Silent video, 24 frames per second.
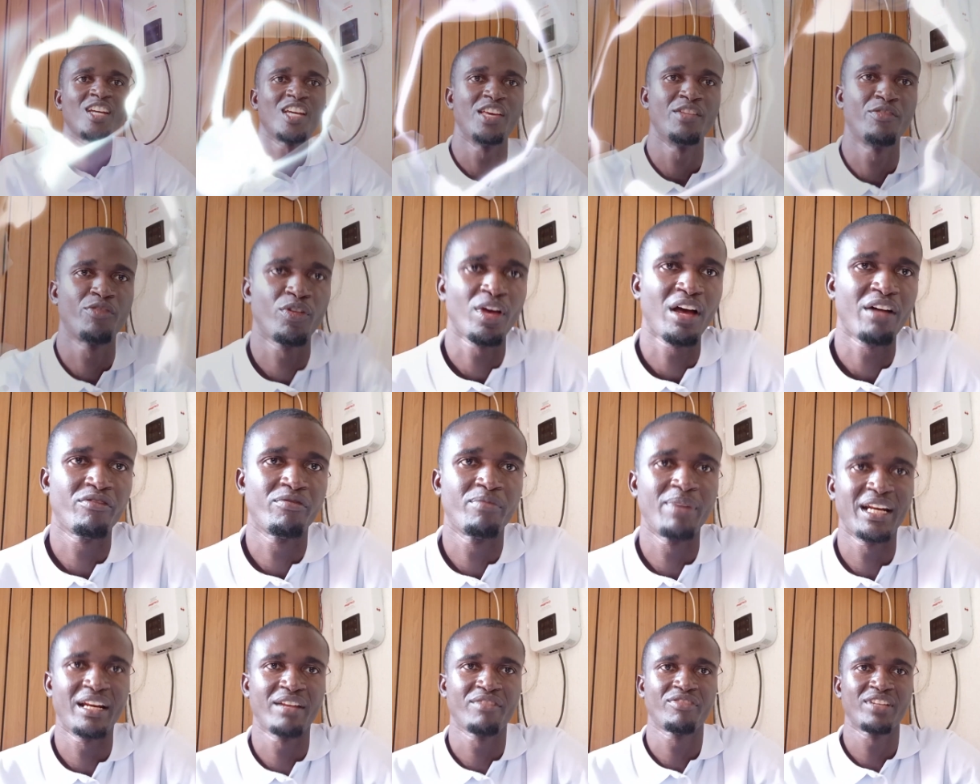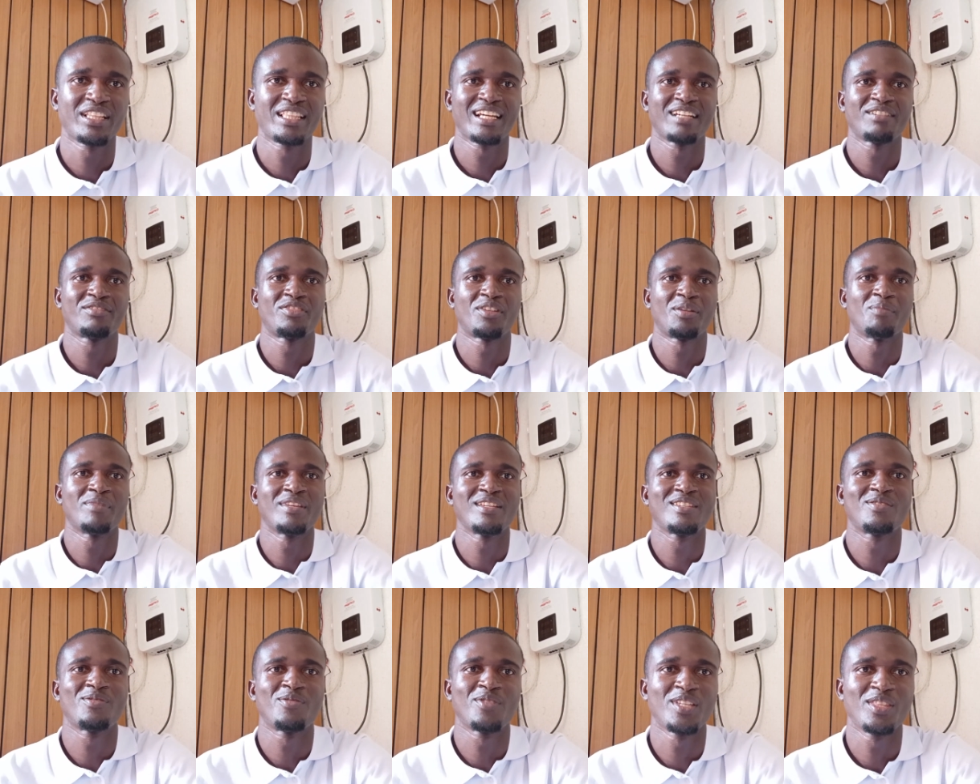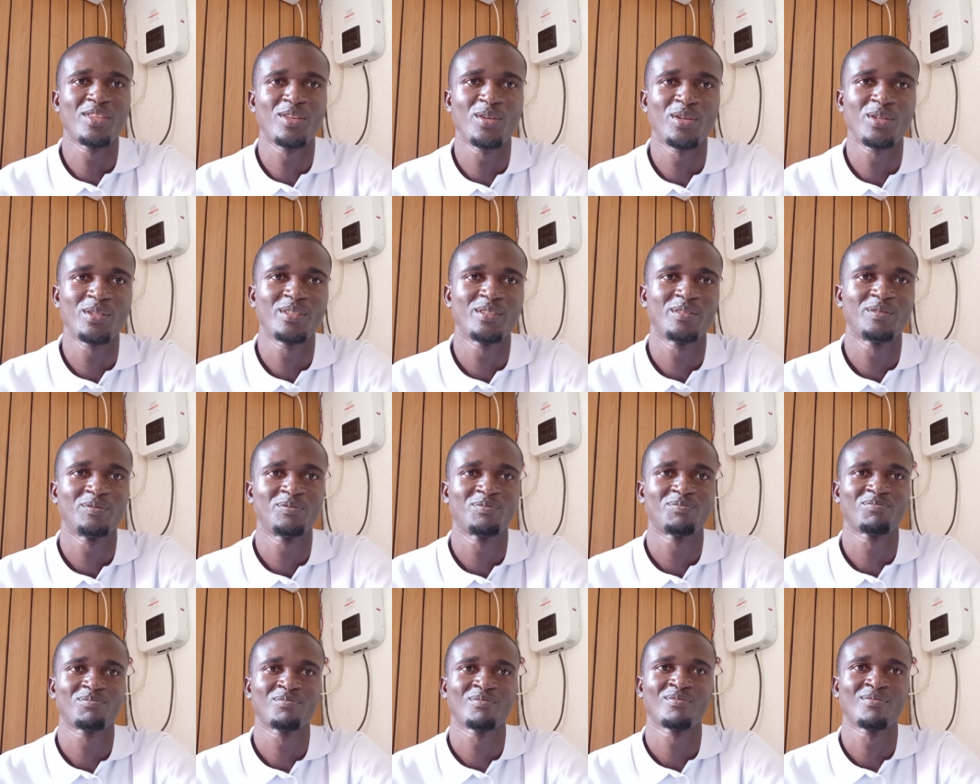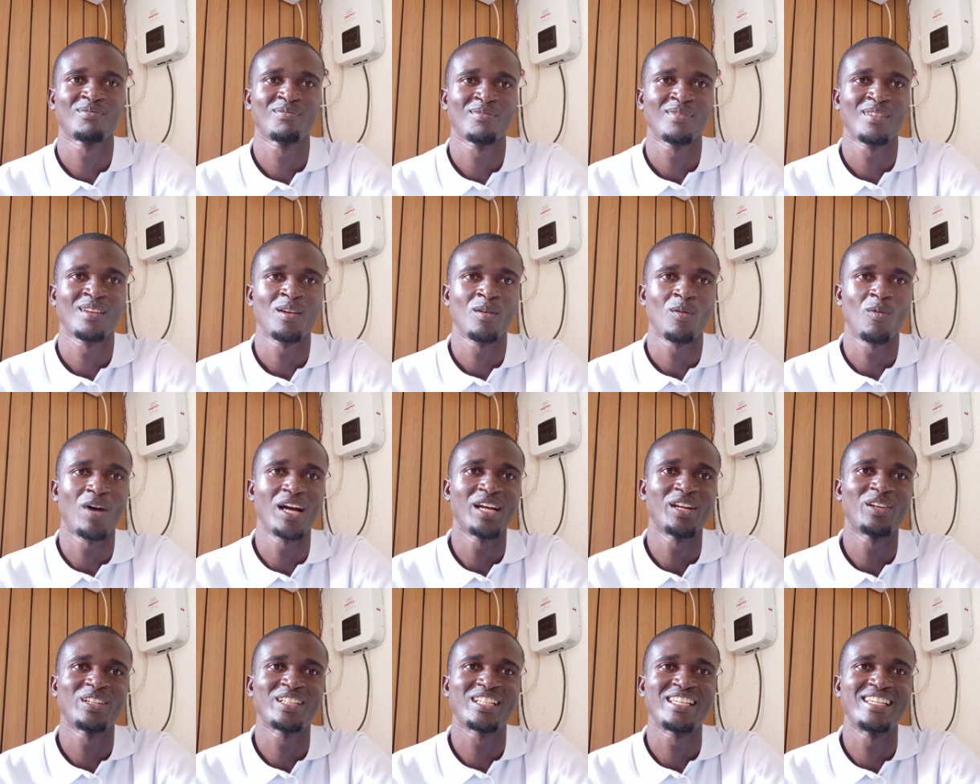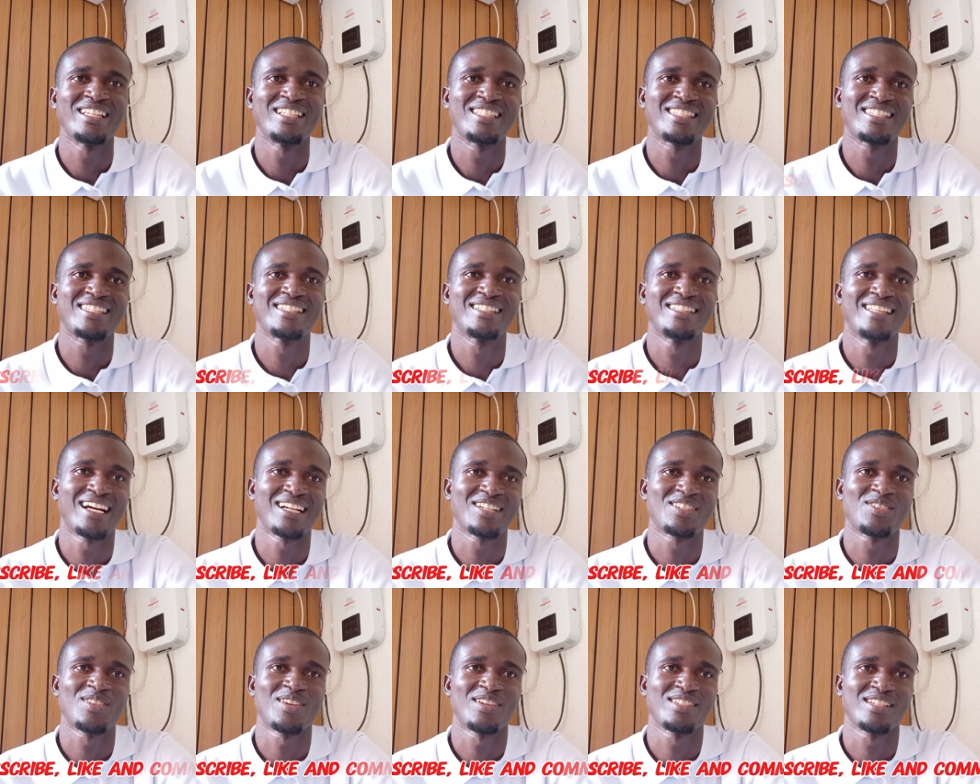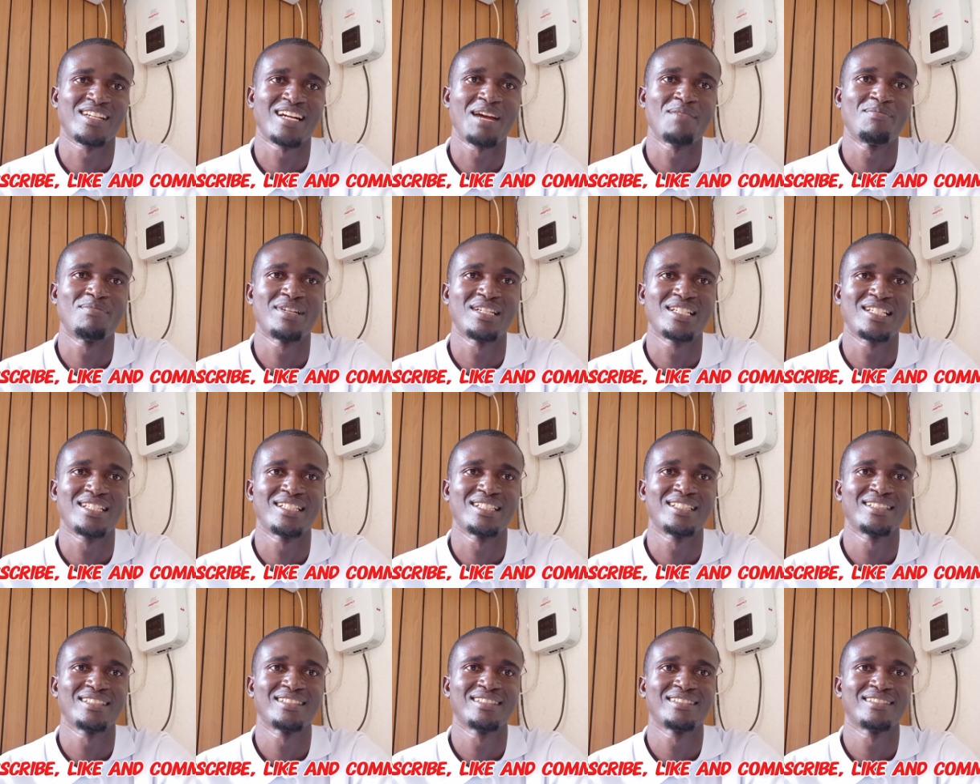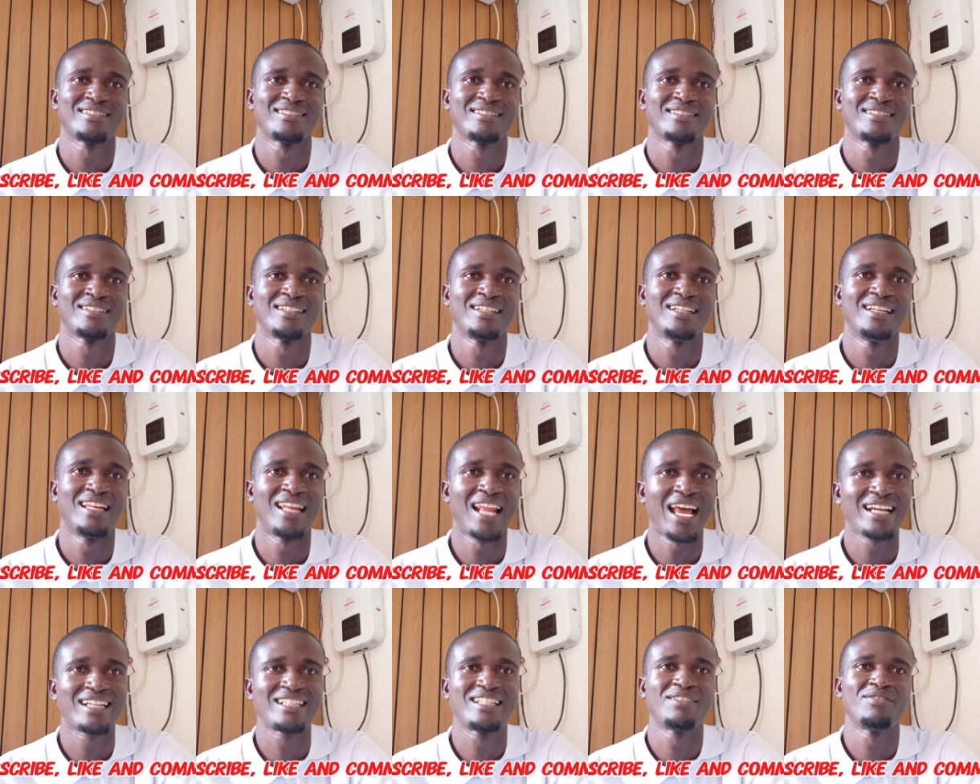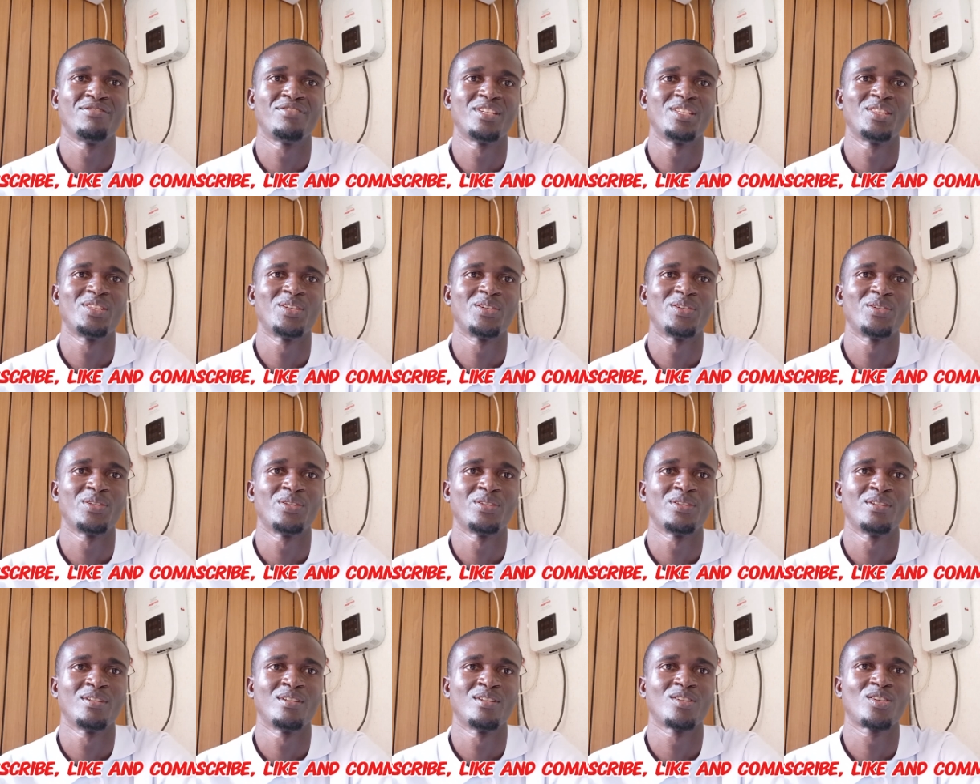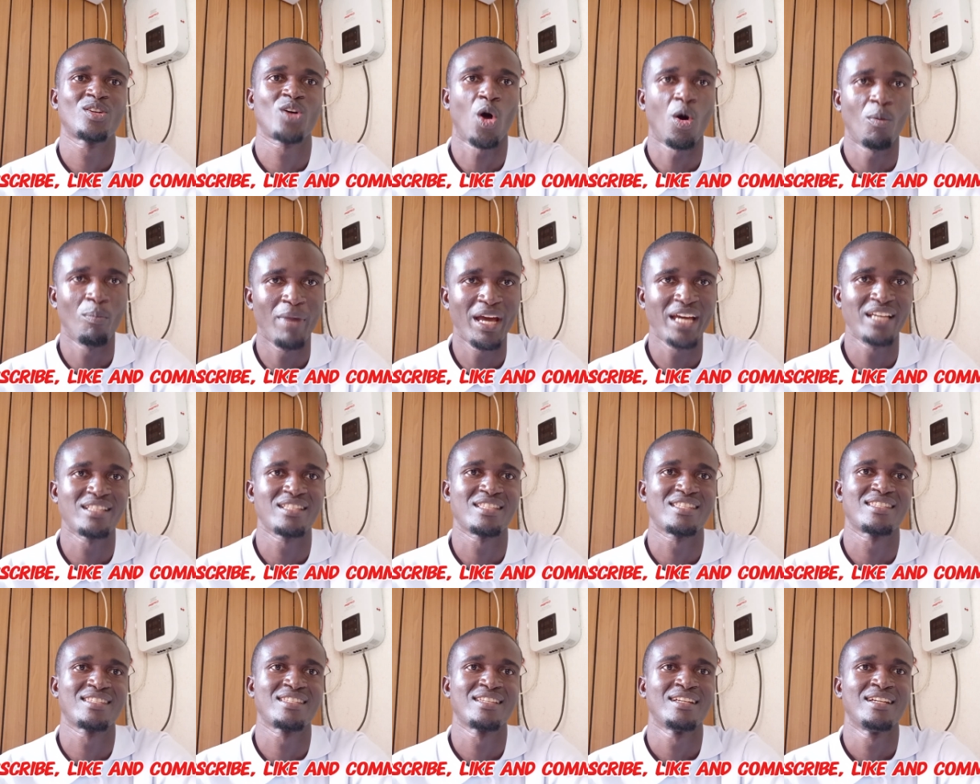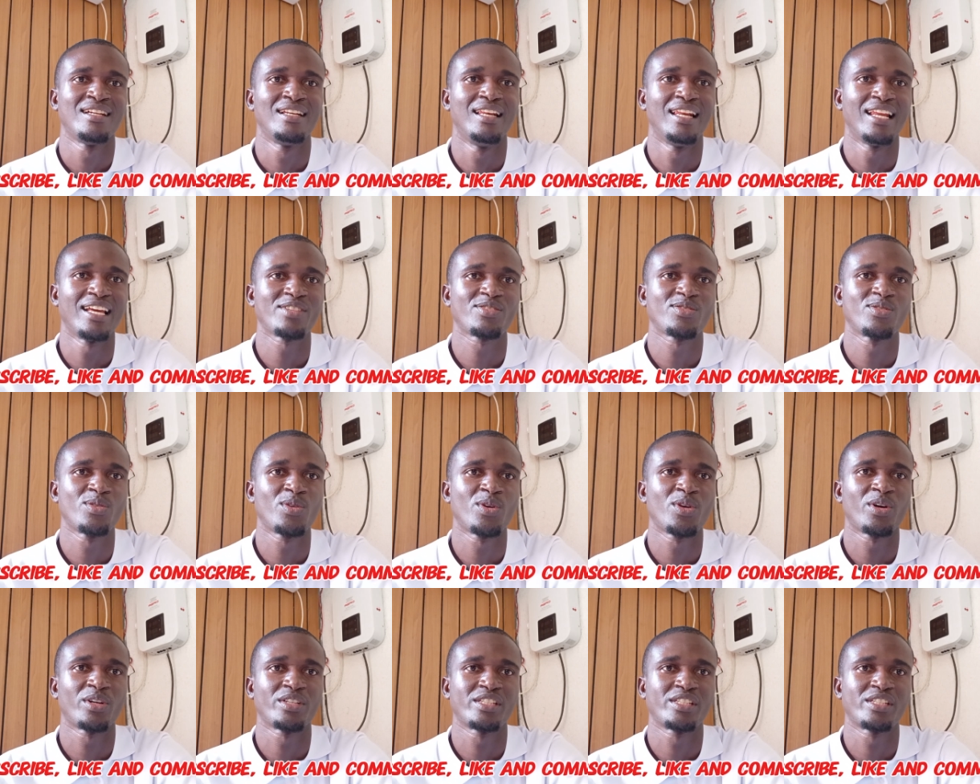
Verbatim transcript: If you have benefited from this video, why not hit that subscribe button, like the video, comment, let's know